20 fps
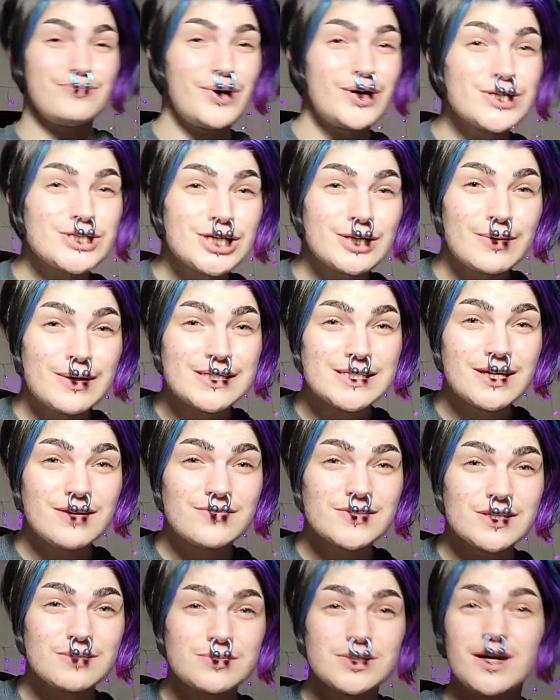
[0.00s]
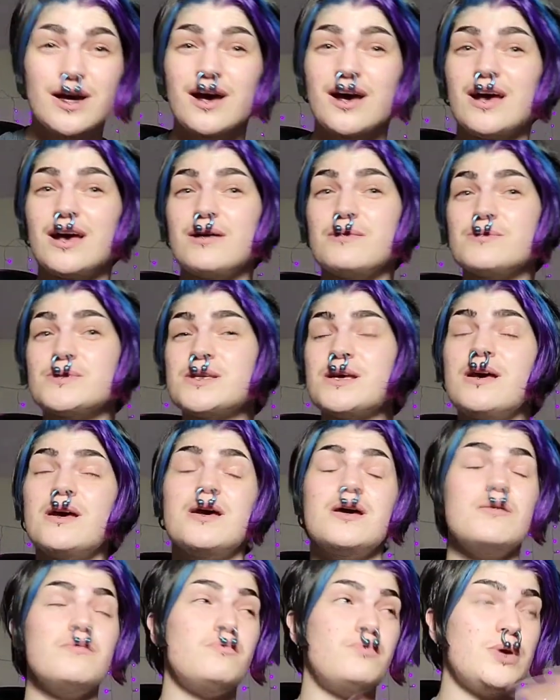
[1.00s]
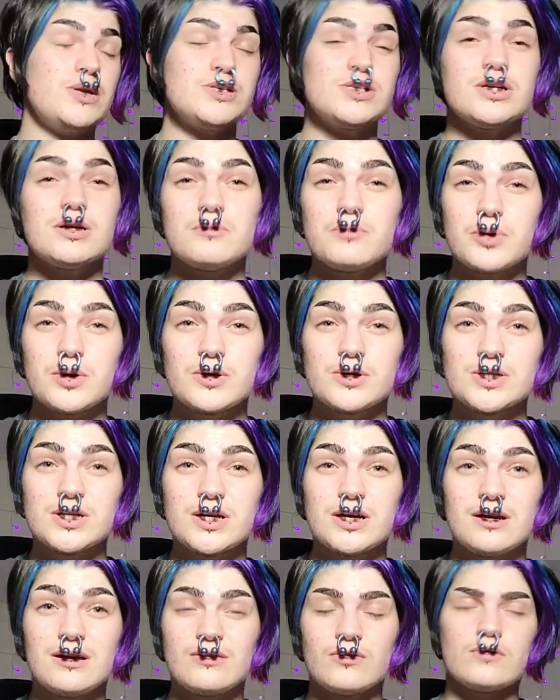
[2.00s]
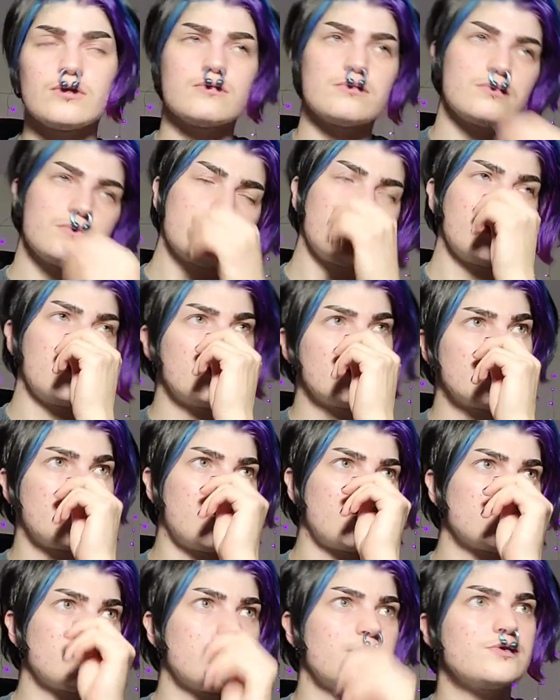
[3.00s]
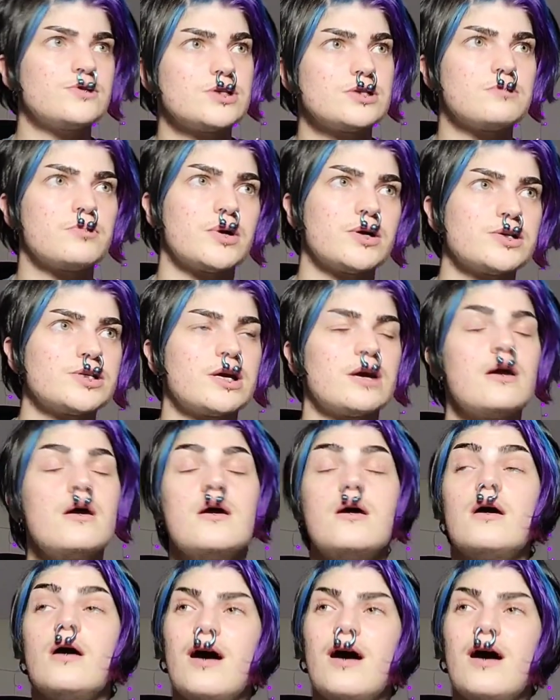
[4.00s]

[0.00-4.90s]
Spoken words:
punching myself sometimes, binging and purging, or actually I was just purging.